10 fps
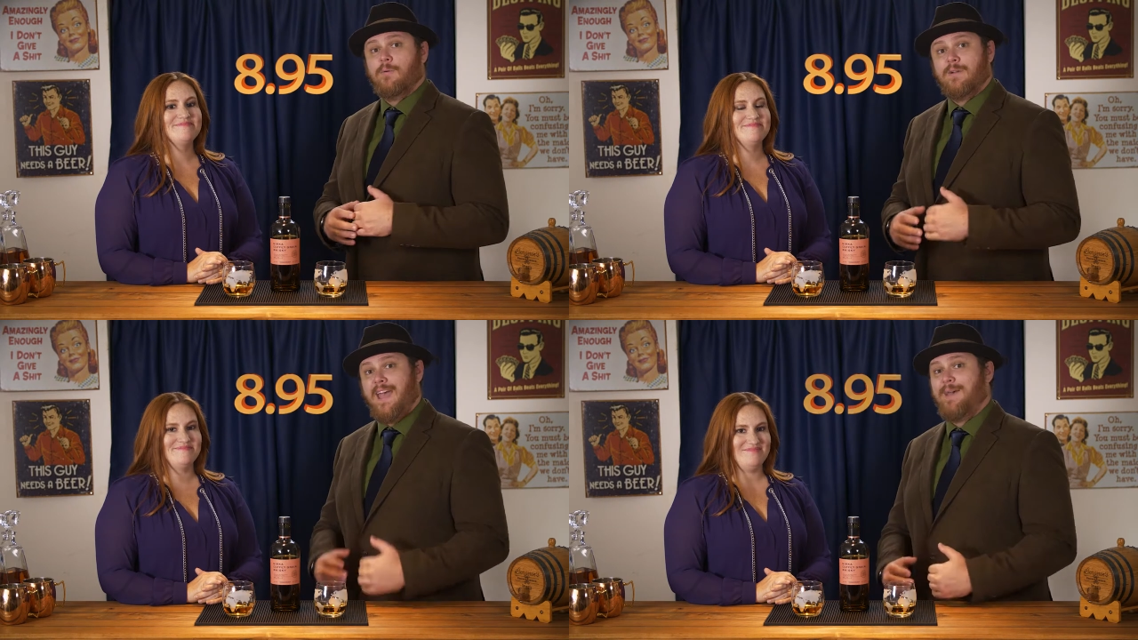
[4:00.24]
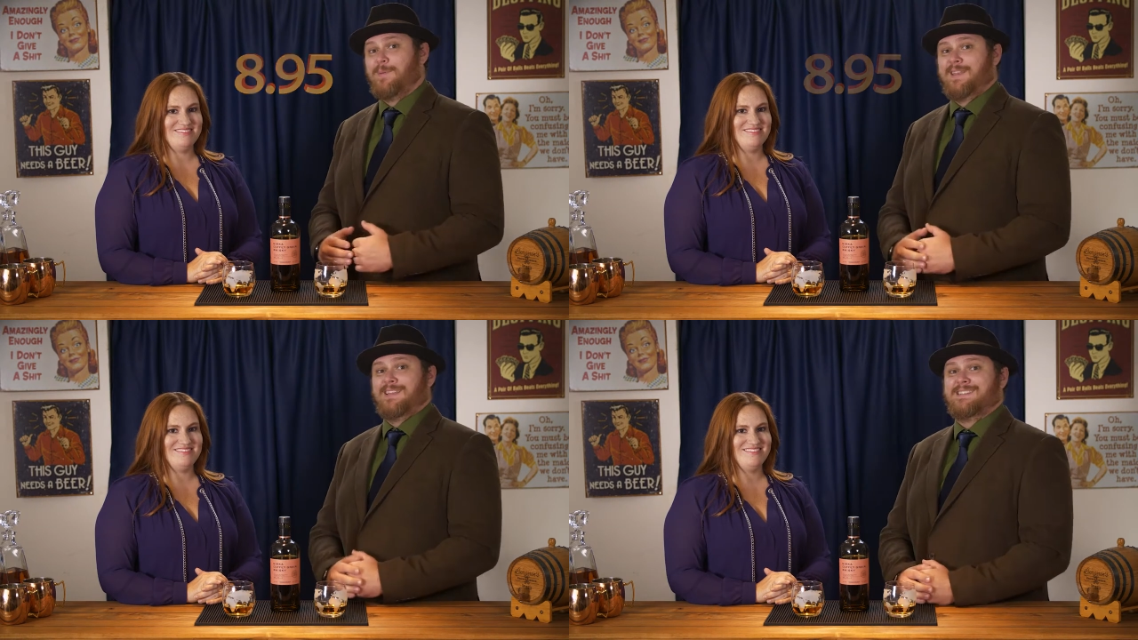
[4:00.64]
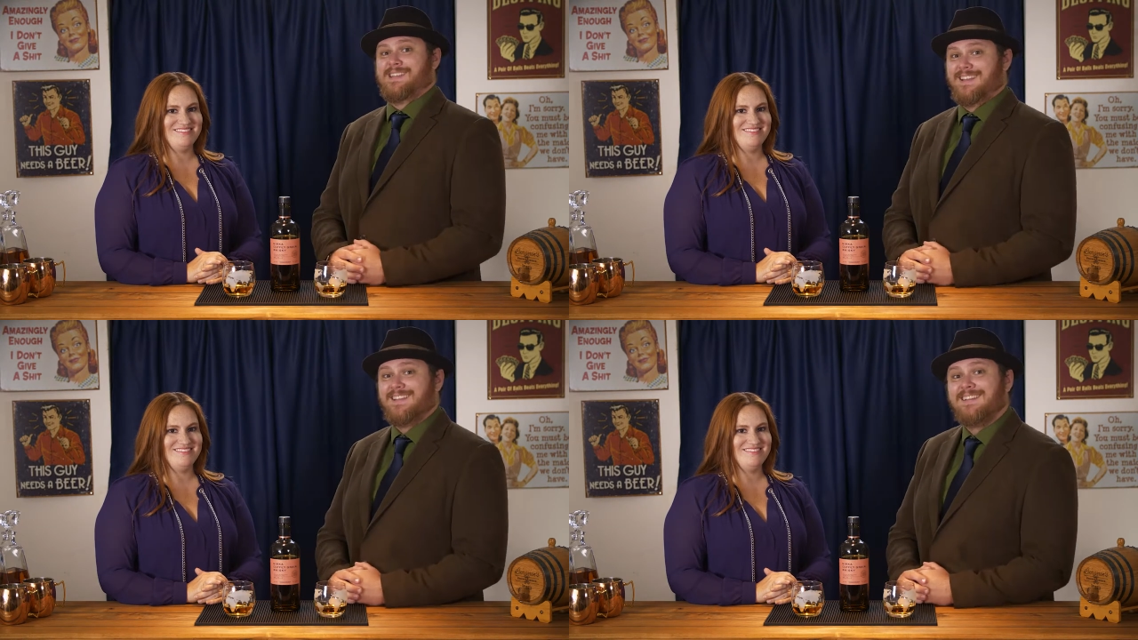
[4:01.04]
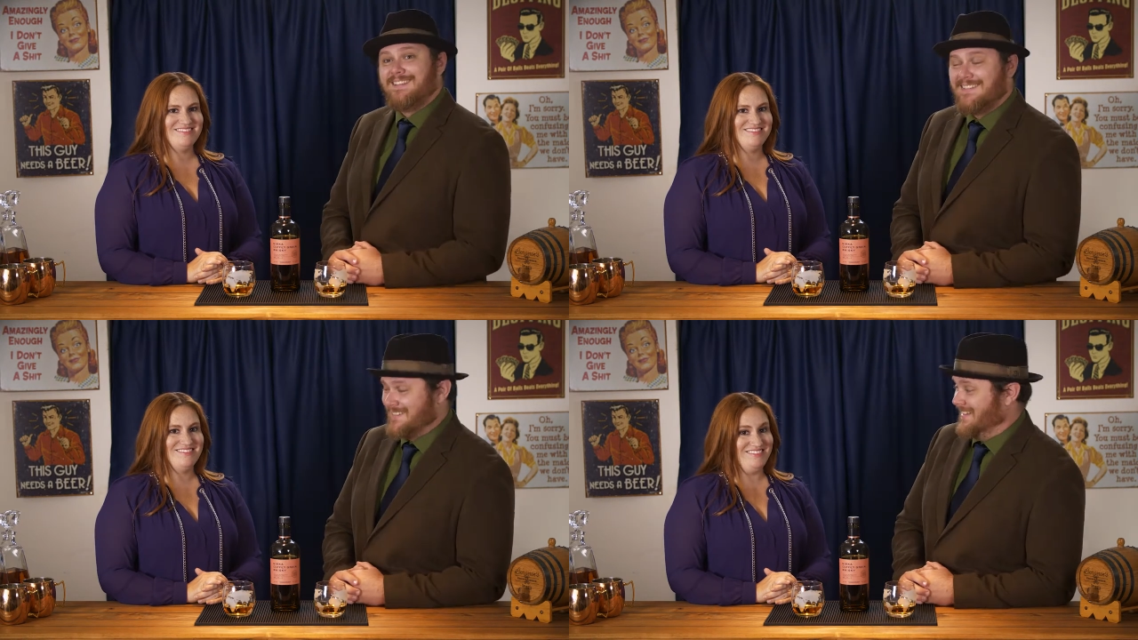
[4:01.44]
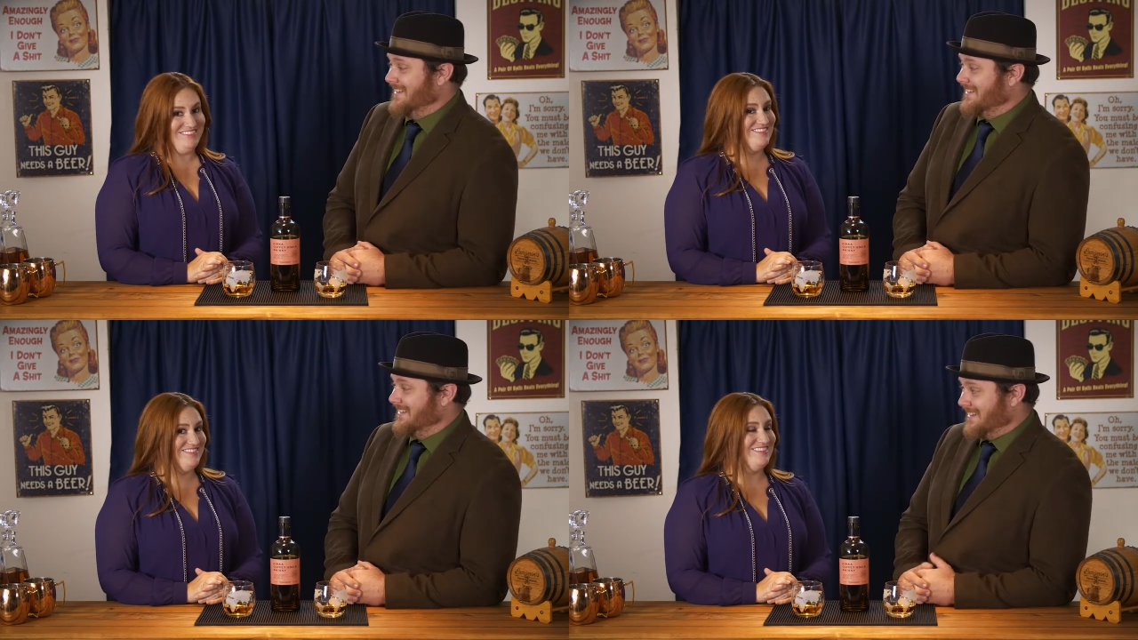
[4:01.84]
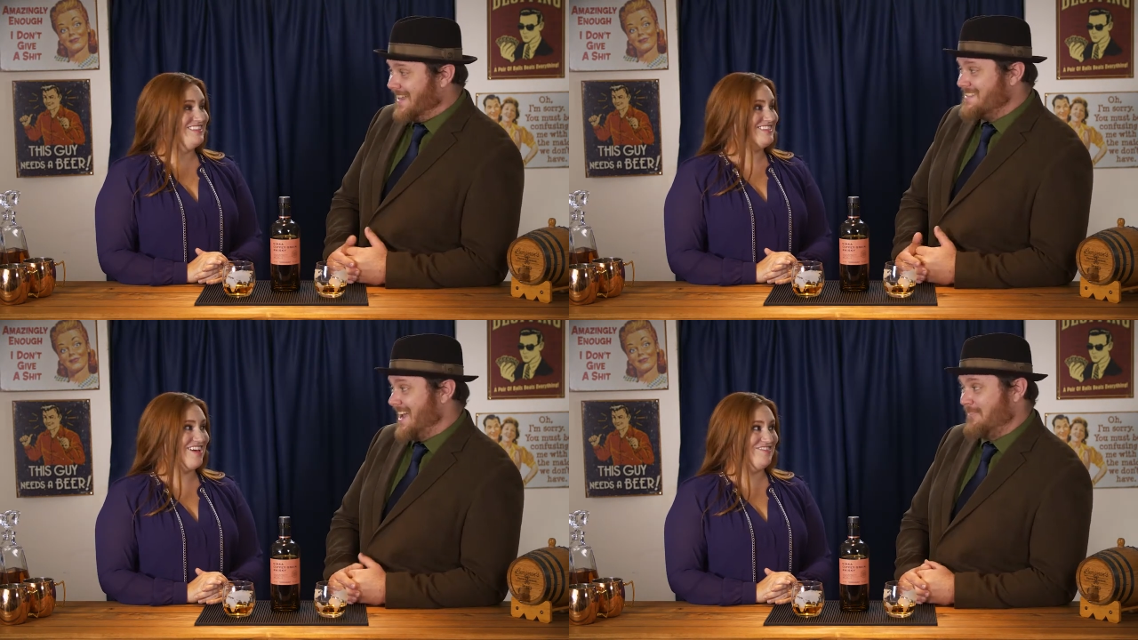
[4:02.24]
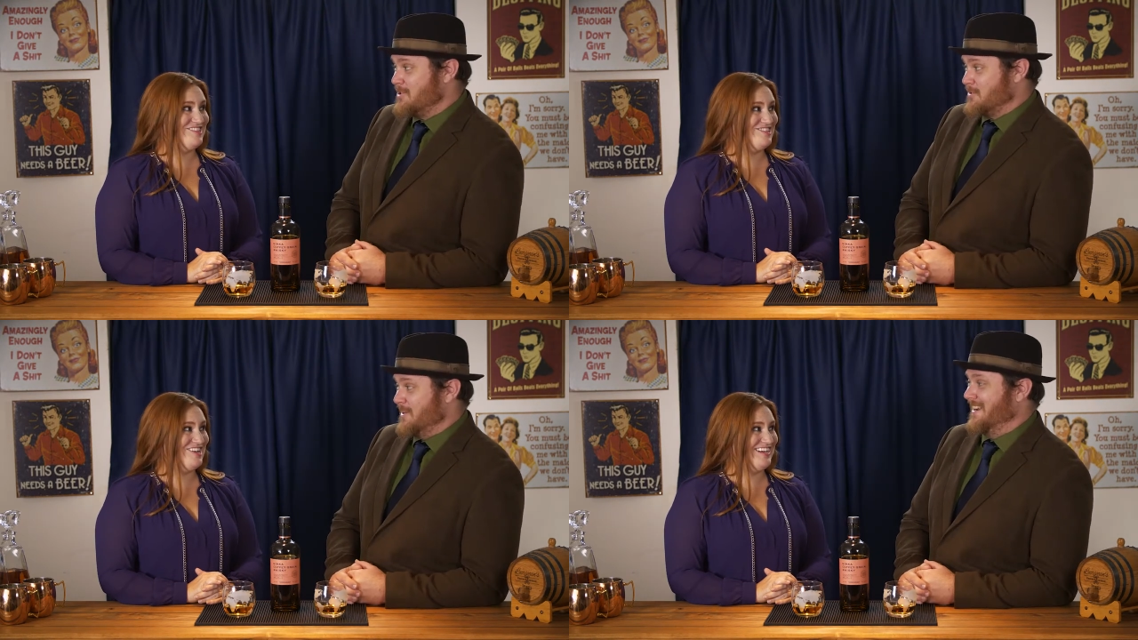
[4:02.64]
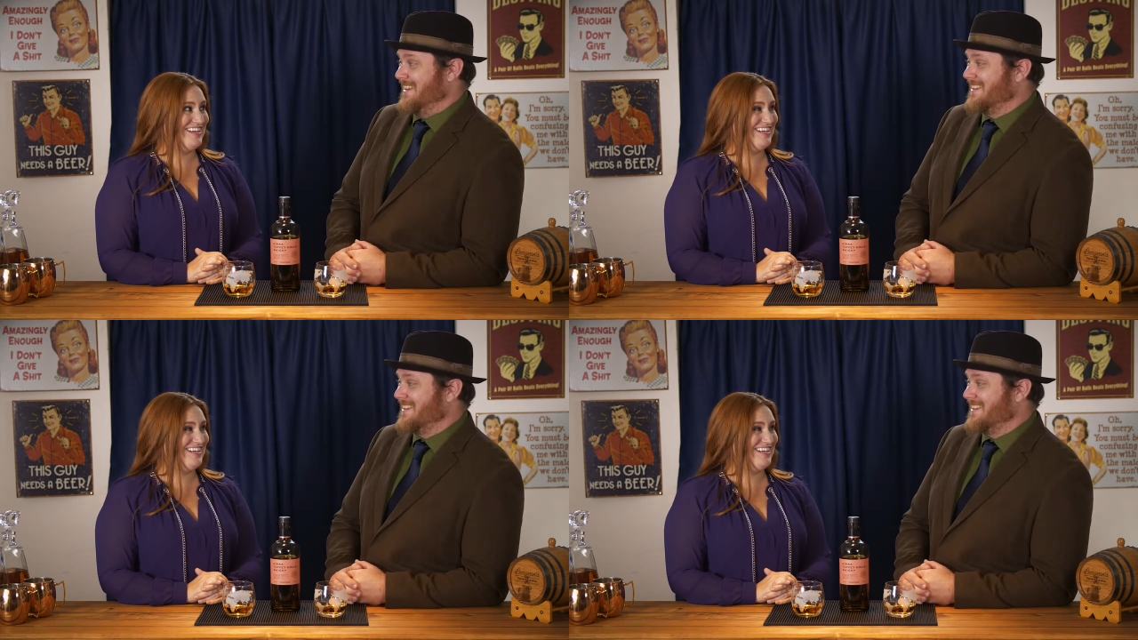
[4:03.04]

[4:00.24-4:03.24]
Speaker 1: With that being said, let's, let's have, have, a drink.